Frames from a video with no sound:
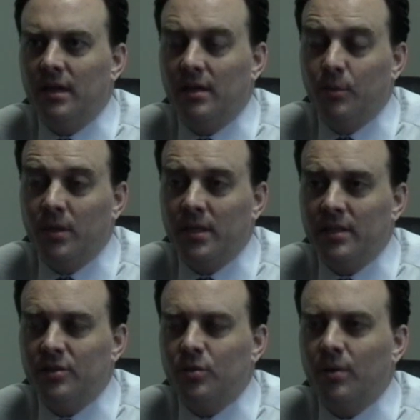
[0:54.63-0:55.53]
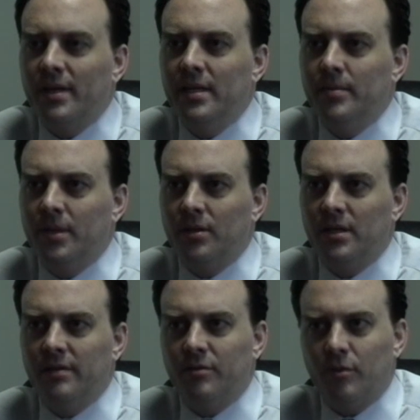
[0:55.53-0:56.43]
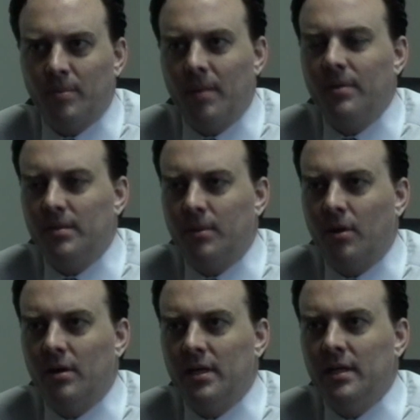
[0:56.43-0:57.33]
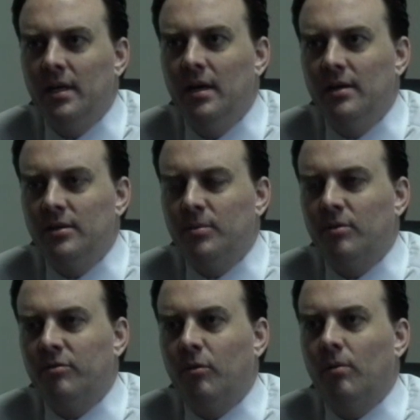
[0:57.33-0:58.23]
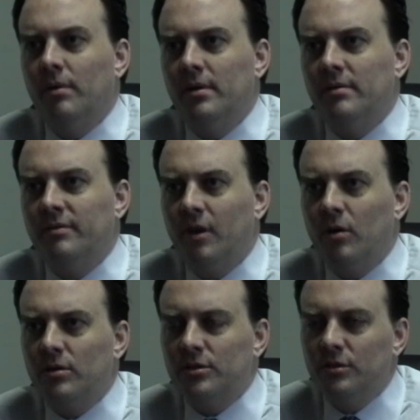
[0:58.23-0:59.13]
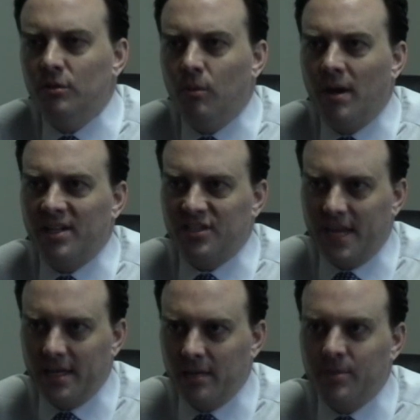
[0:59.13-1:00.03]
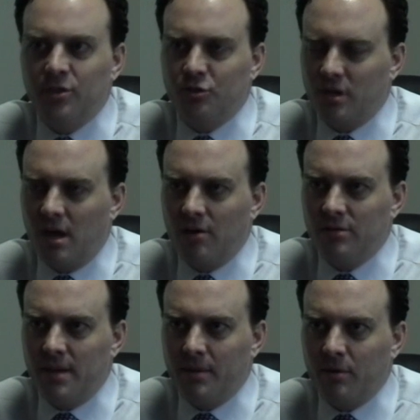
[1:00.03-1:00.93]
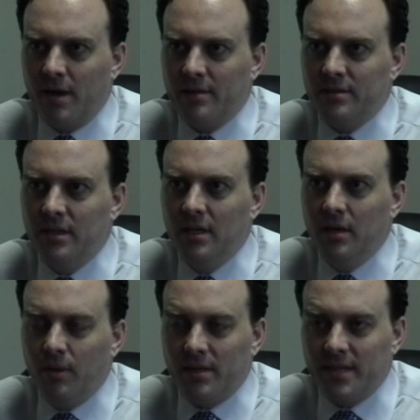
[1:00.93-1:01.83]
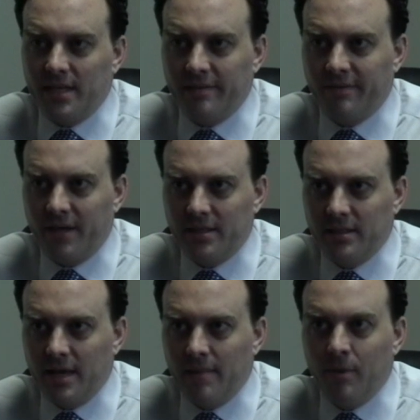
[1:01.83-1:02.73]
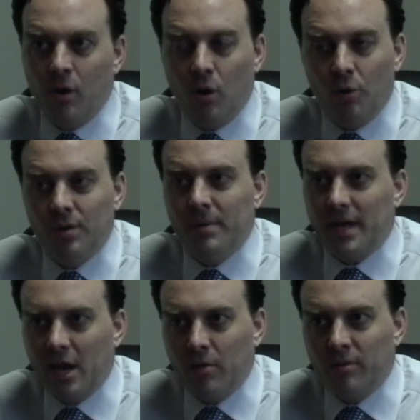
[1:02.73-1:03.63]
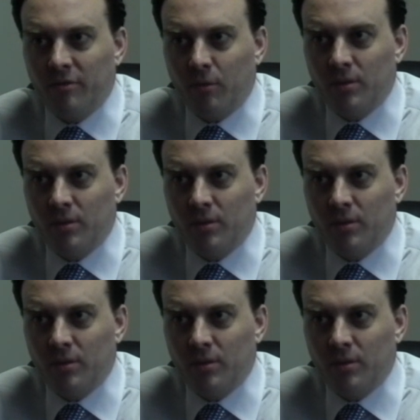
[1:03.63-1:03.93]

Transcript: unwillingness or inability of the Republican Party to put forward folks who want to stand up to the Chicago Democrats, want to take the fight to them, hold them accountable for